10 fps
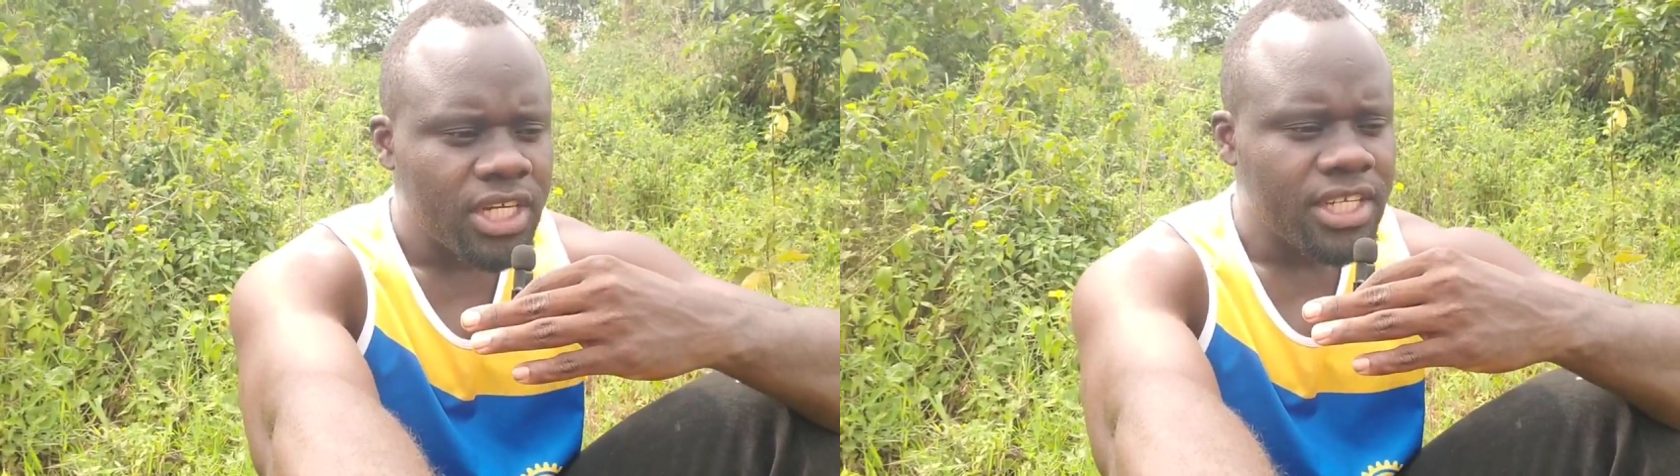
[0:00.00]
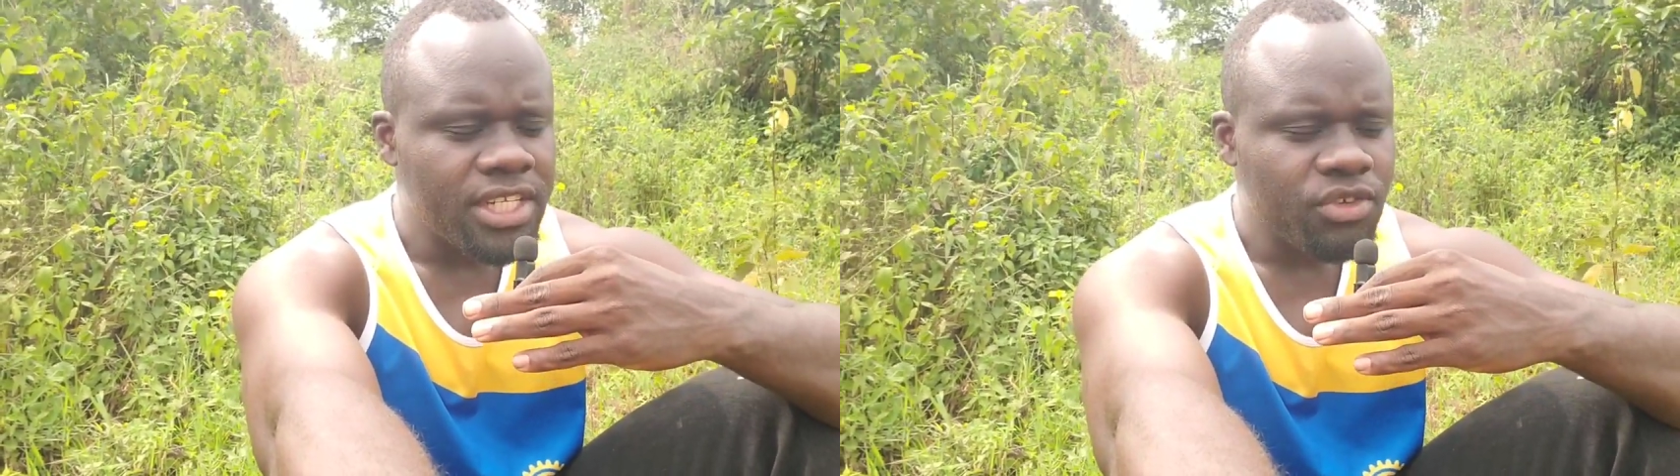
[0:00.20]

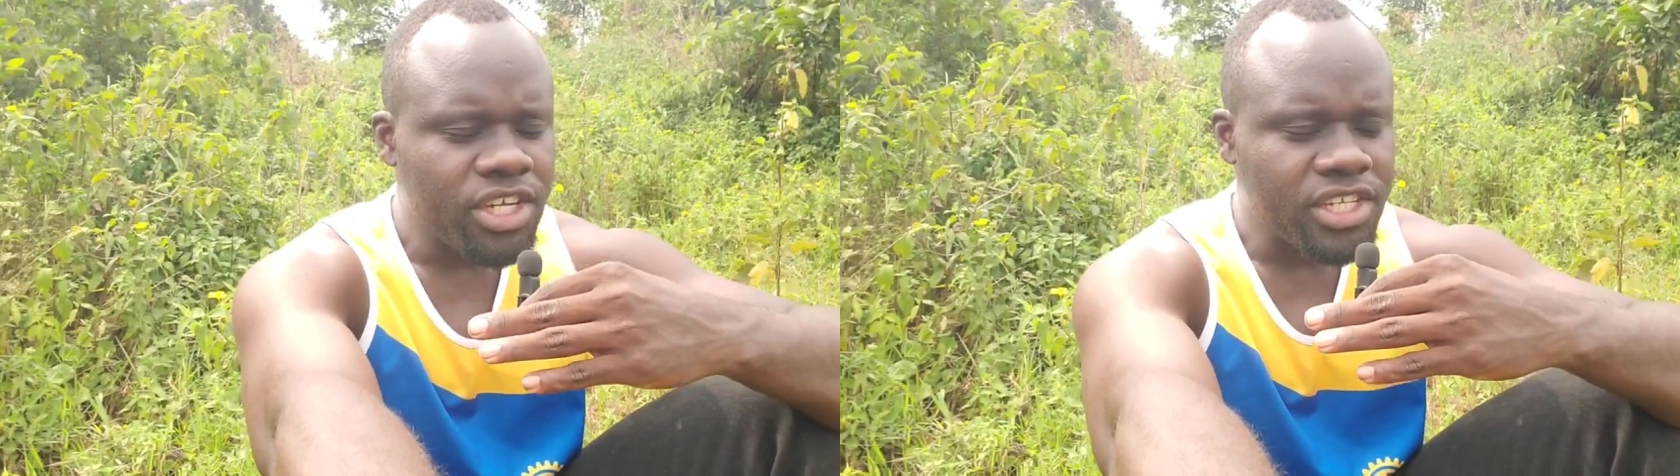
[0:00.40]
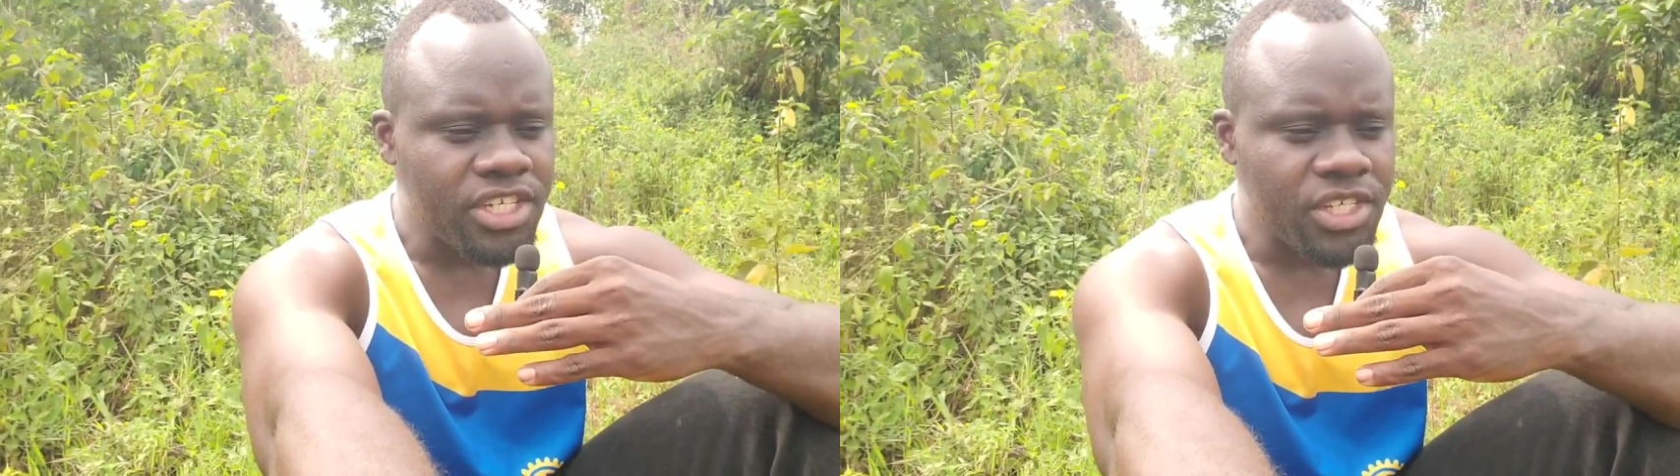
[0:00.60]
these
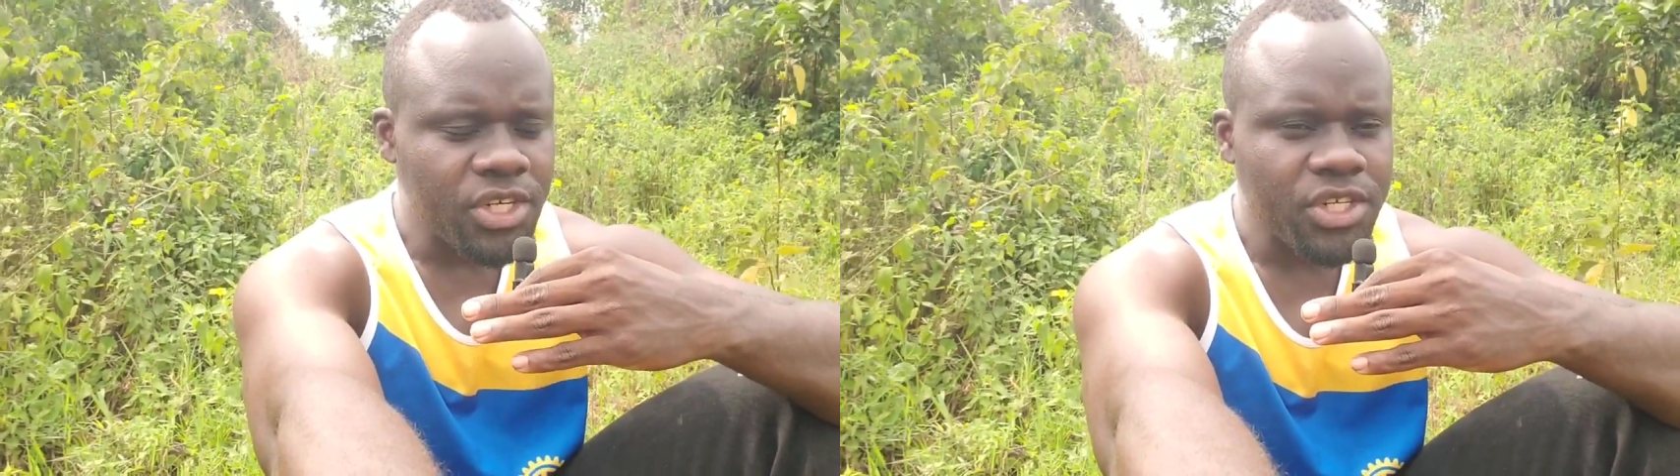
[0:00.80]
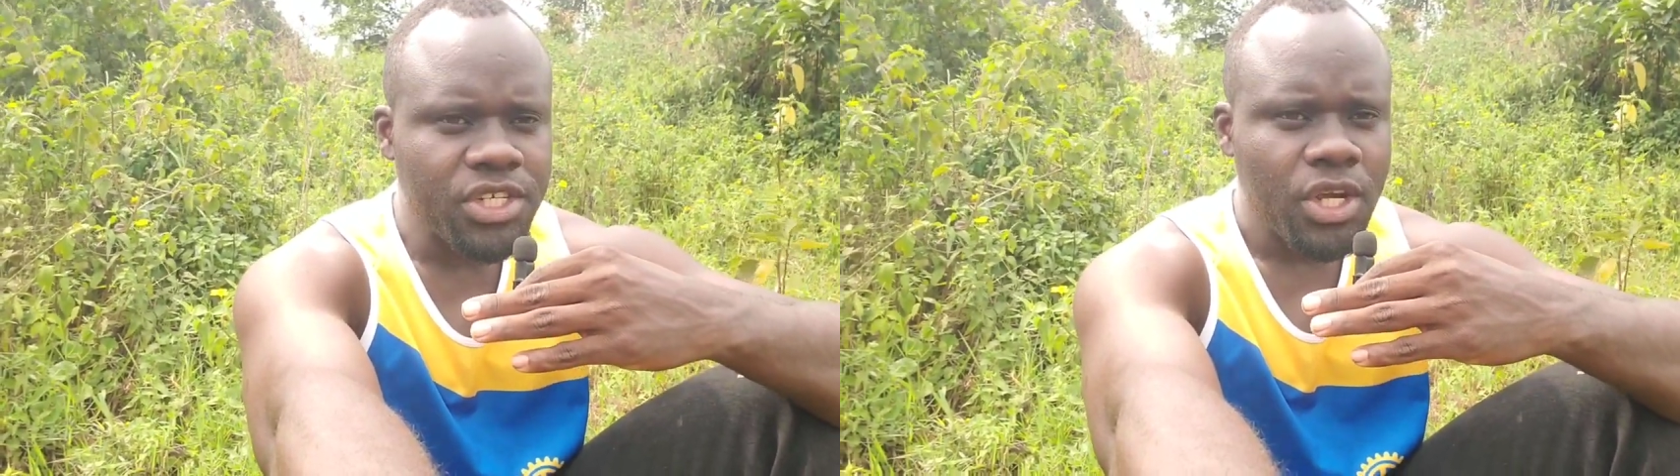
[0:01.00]

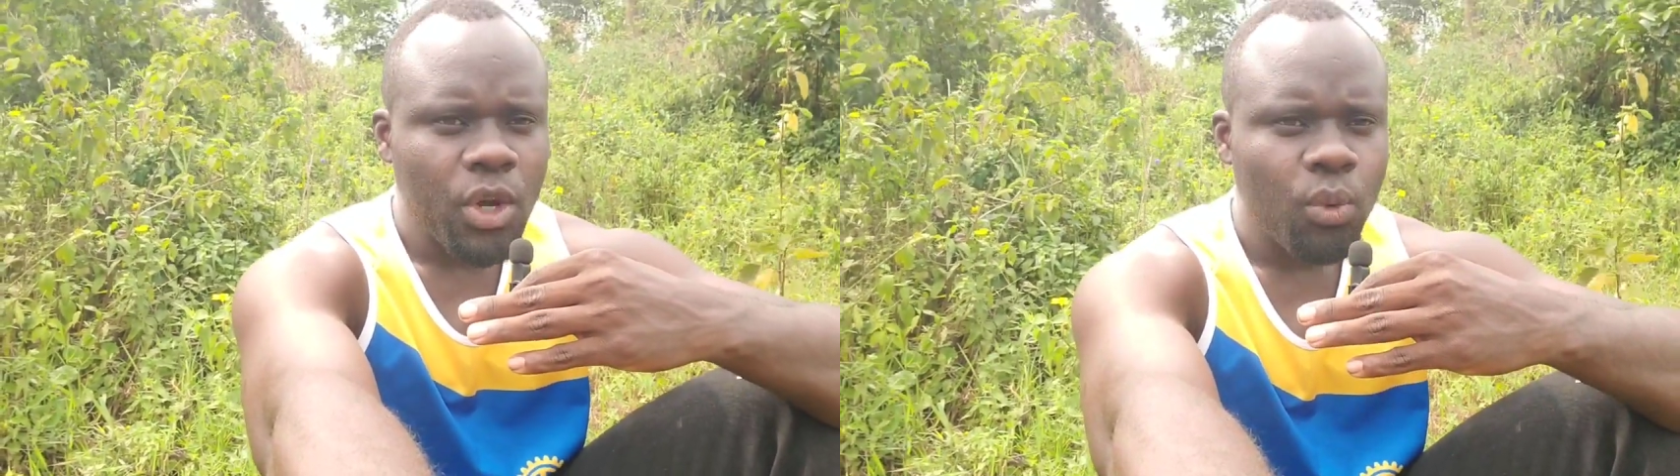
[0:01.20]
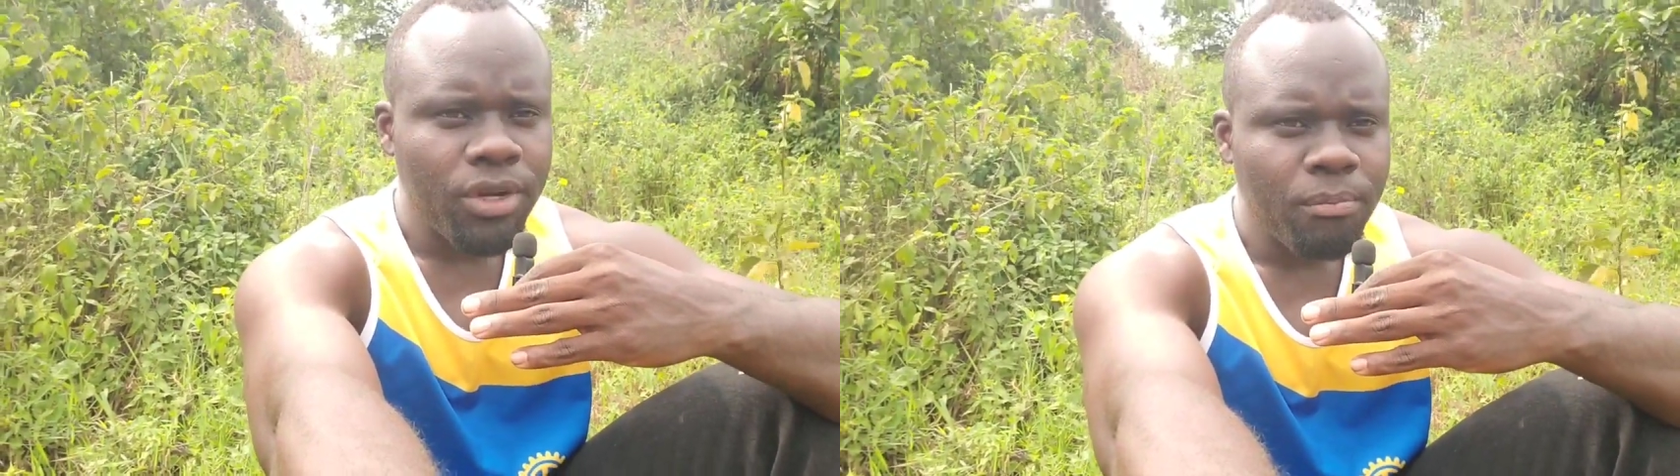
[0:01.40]
transitions
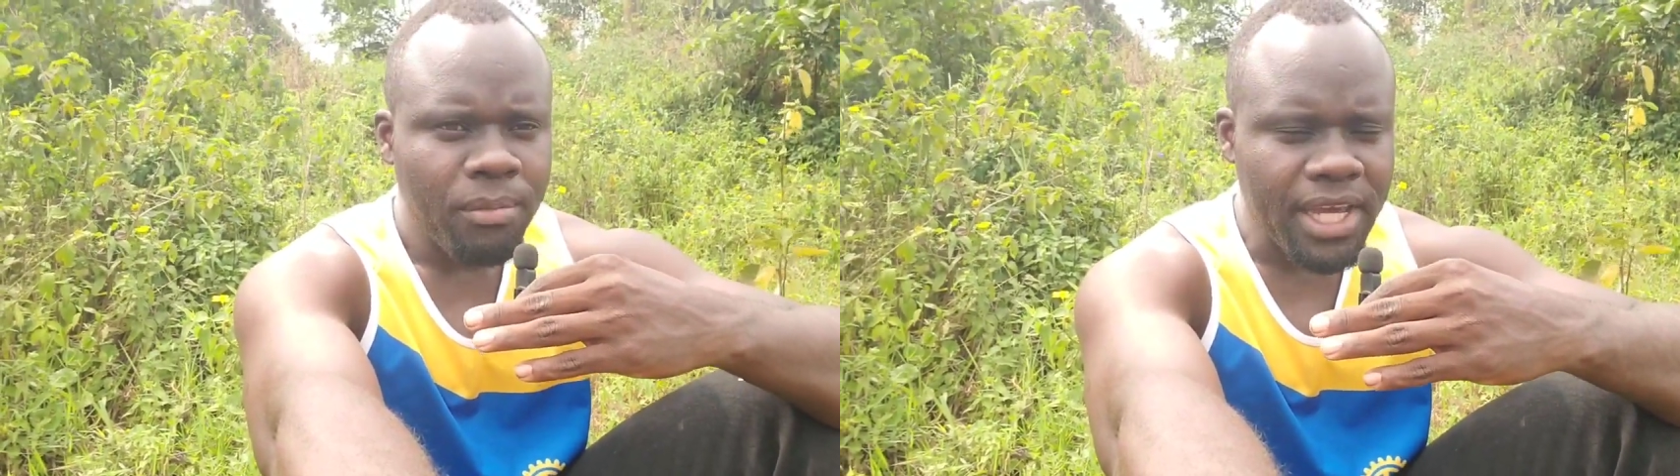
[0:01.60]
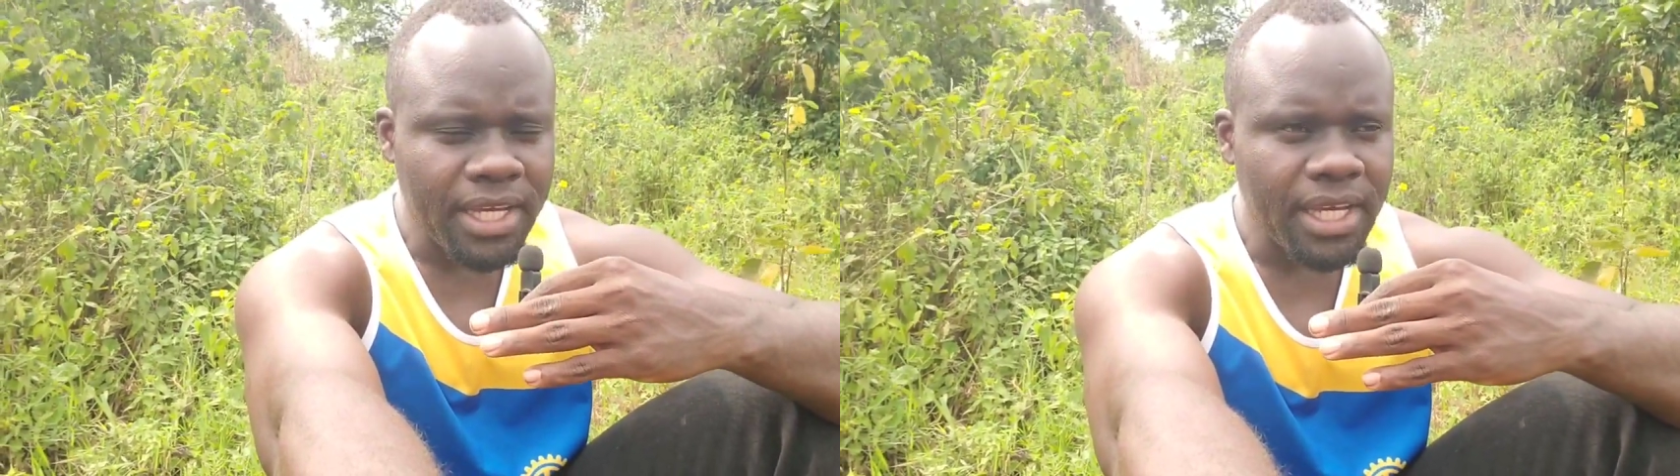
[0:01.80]
will
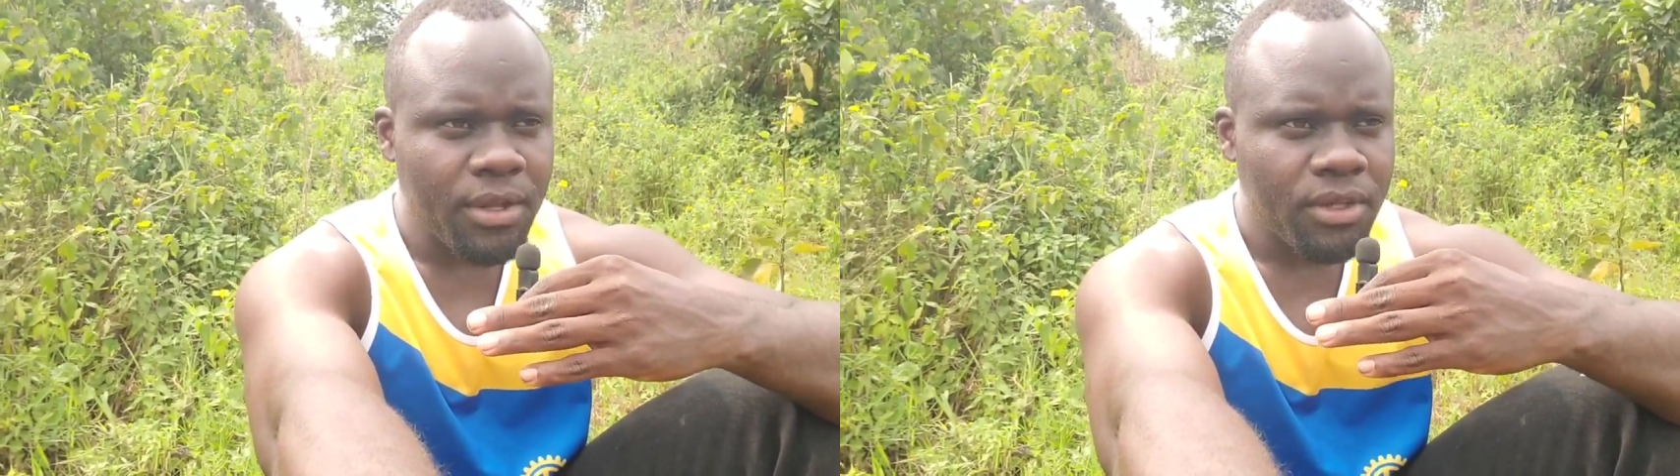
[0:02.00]
make